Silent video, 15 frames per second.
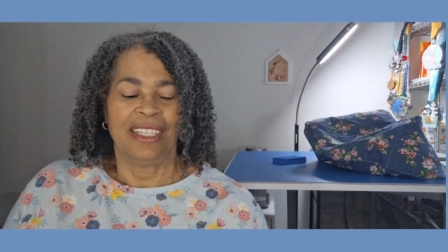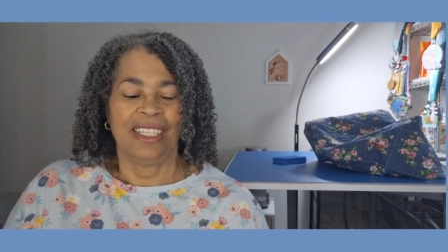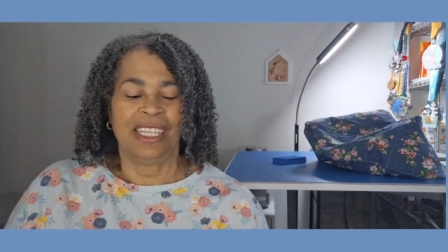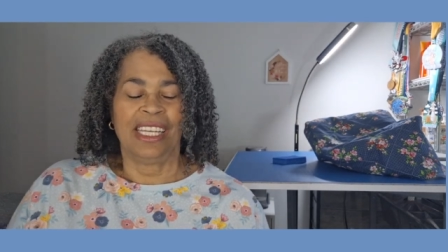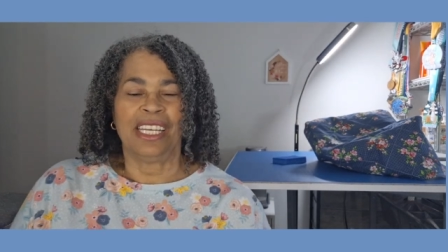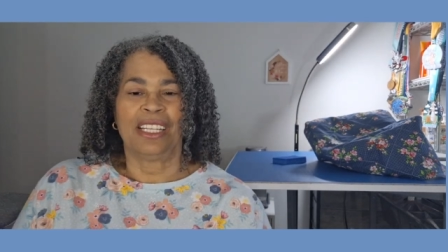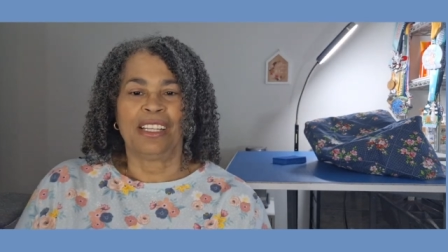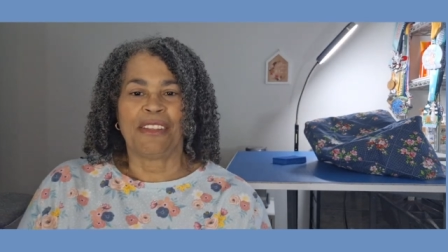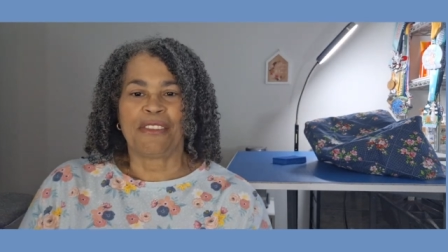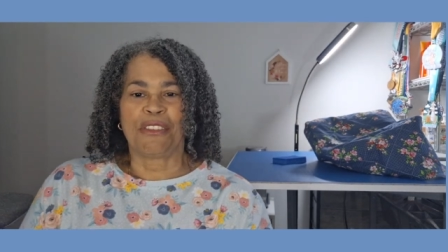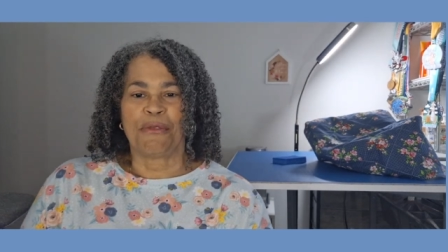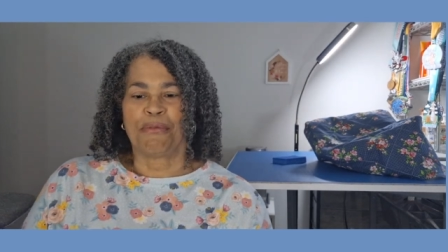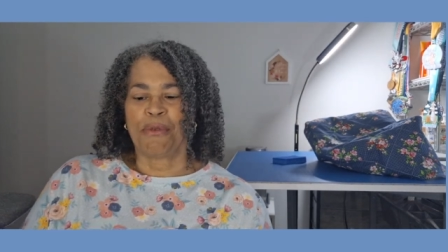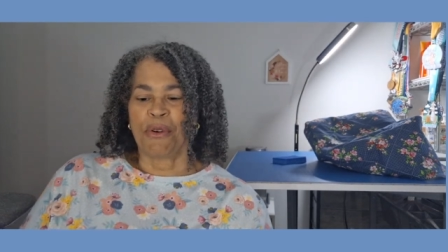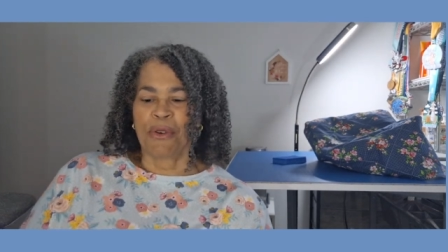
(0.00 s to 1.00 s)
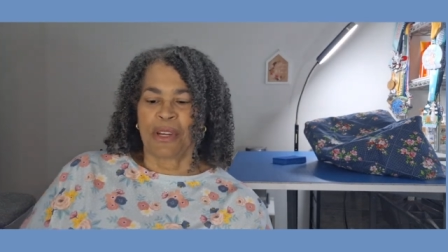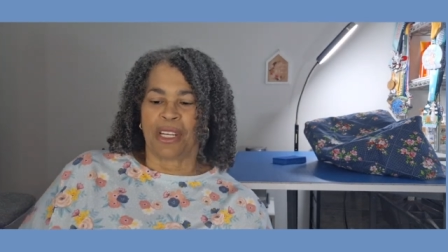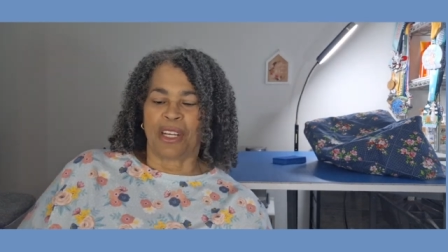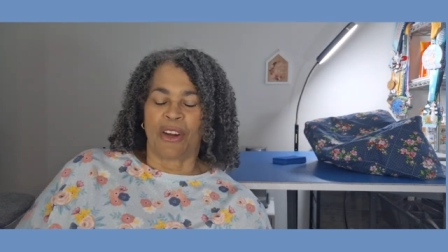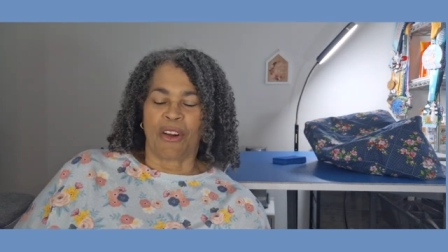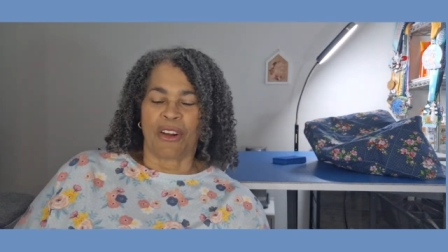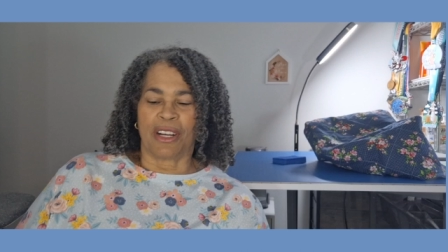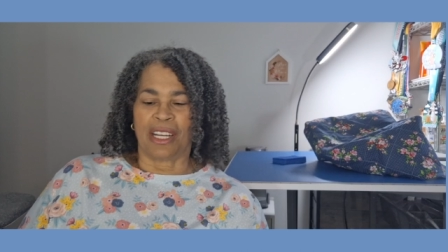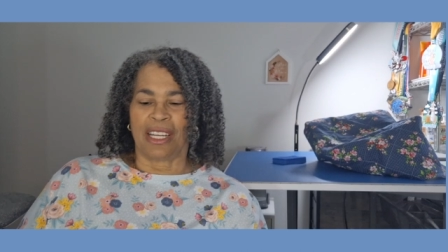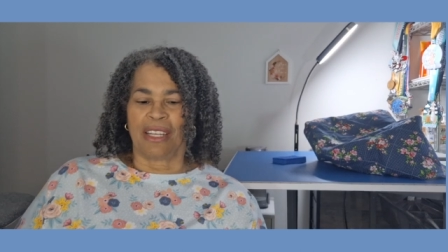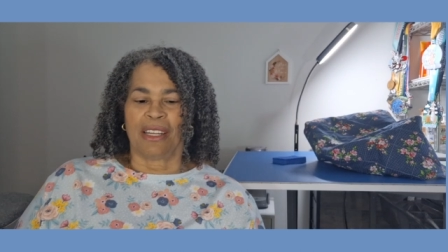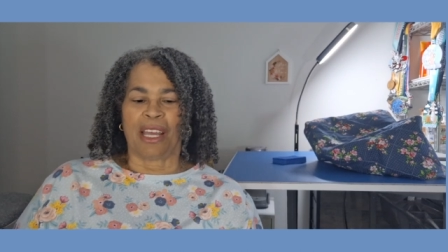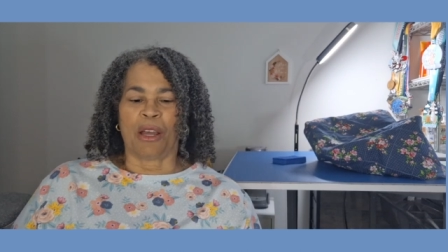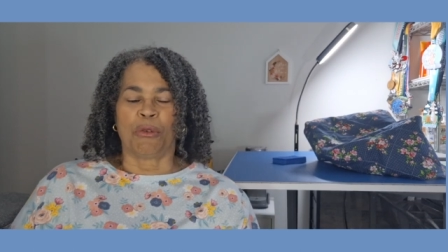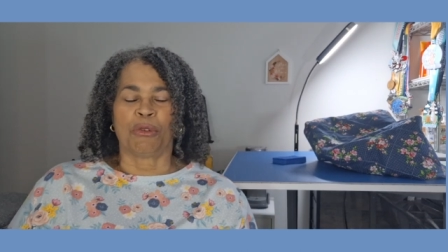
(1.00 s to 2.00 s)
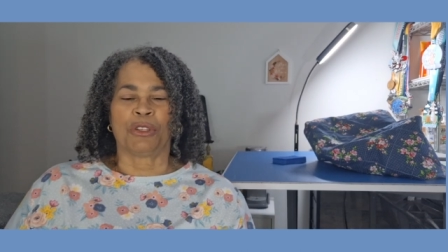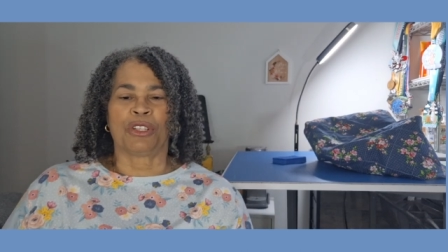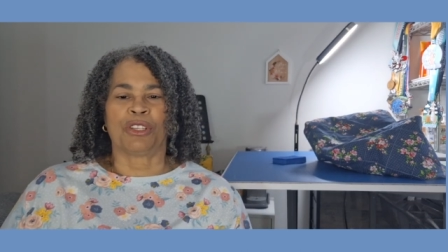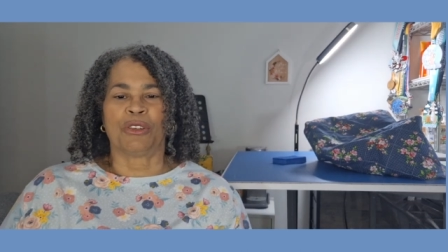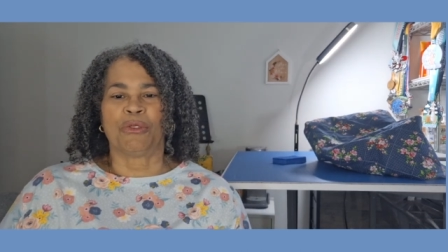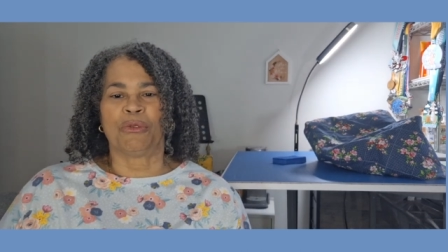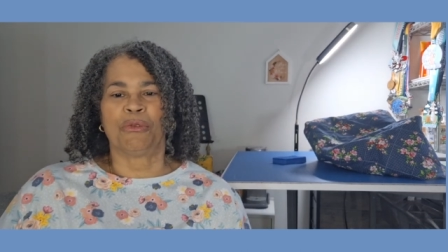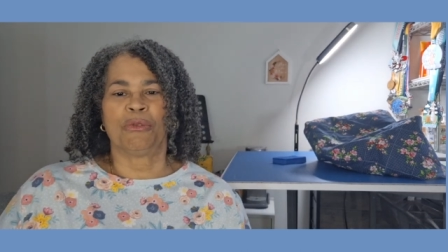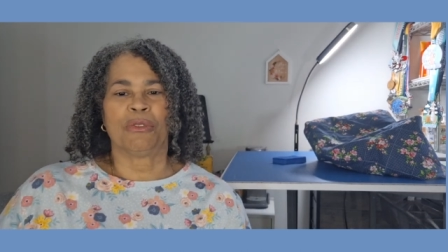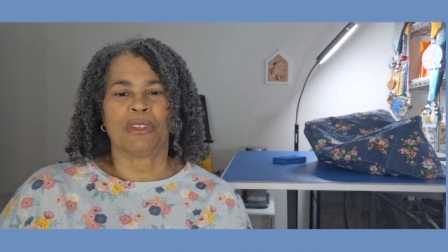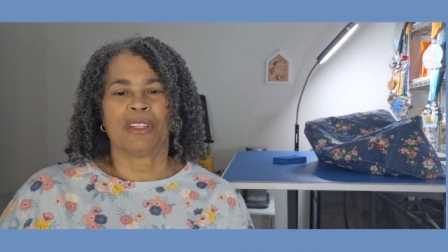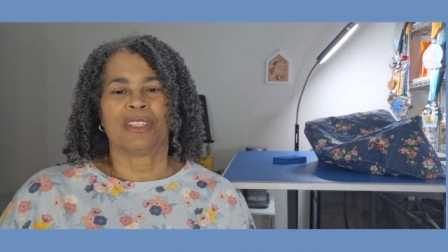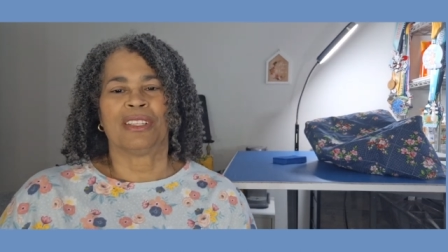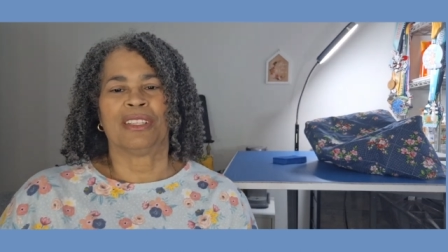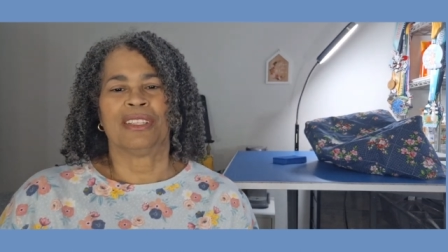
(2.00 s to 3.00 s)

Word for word: healeth the brokenhearted. I was so